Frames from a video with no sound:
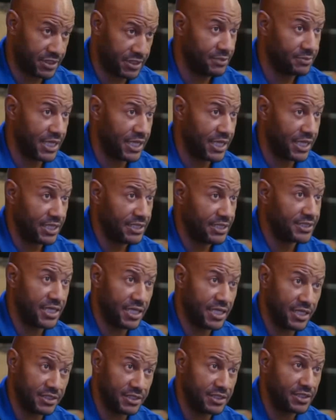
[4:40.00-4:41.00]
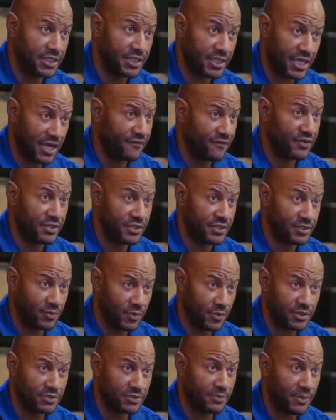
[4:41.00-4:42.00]
friction between them started to
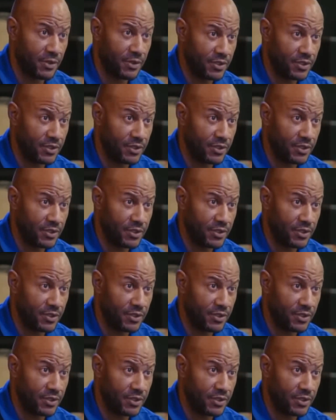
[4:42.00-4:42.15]
impact